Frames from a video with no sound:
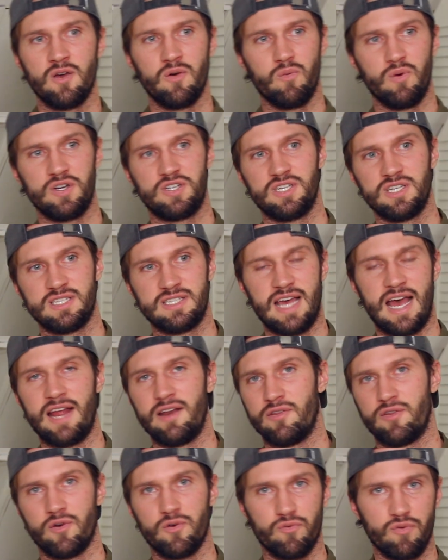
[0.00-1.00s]
which is
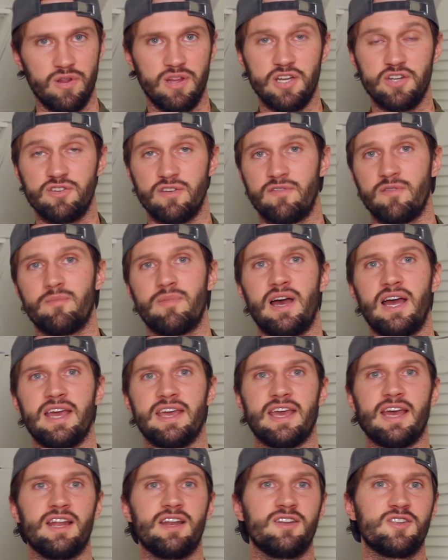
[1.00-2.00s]
that they're really driven by,
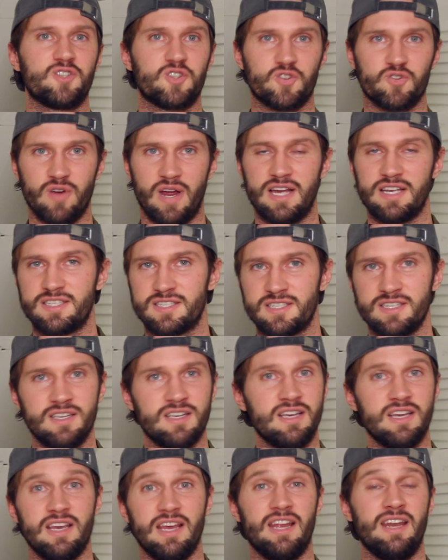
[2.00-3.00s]
again, stress
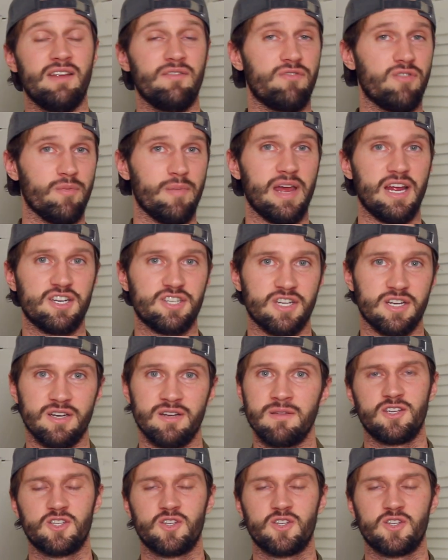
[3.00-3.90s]
and inflammation.